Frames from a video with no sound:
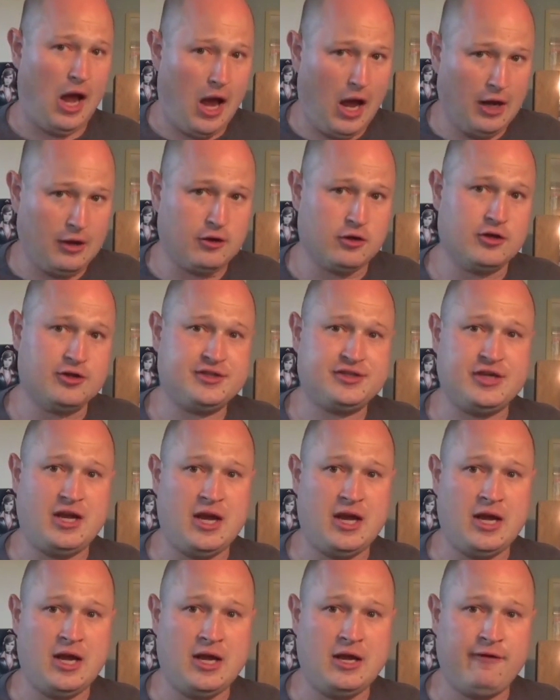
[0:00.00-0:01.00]
I'm going to
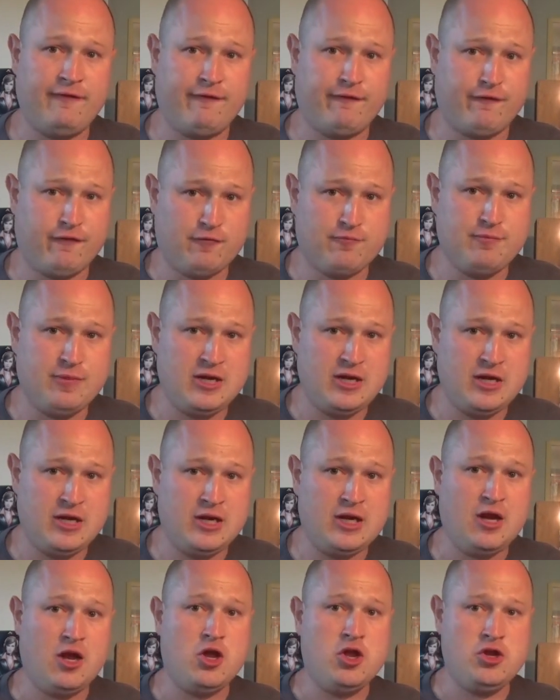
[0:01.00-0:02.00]
say, for
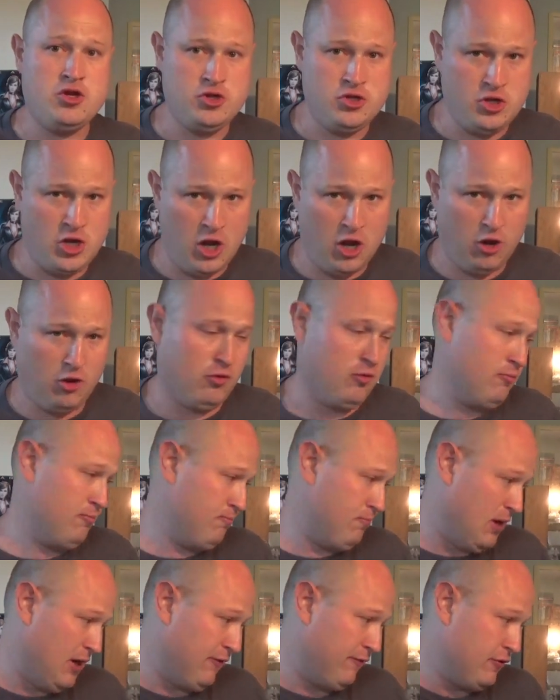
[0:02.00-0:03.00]
me, no.
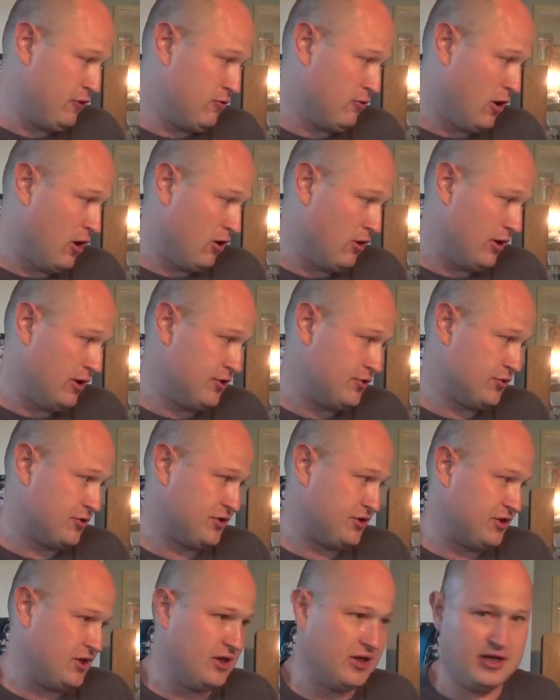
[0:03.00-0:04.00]
But if you are
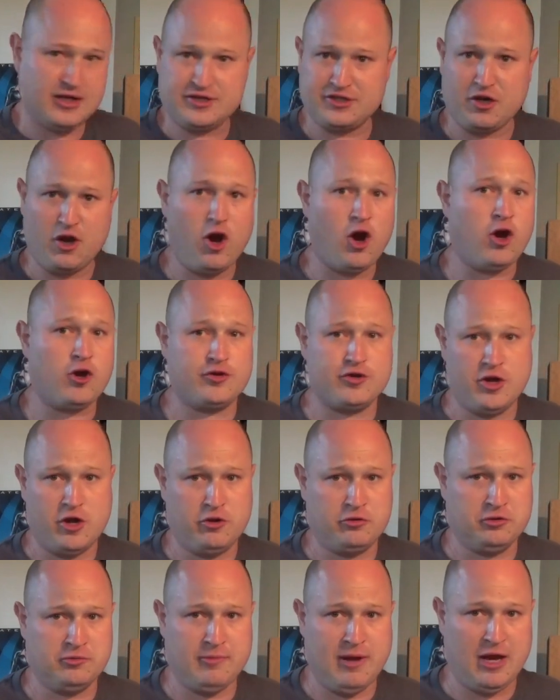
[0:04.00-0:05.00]
interested, it's a hard
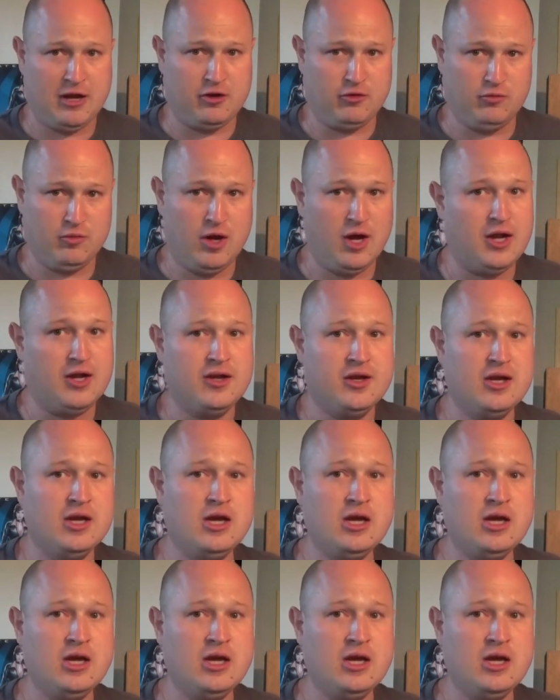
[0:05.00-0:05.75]
no no matter what.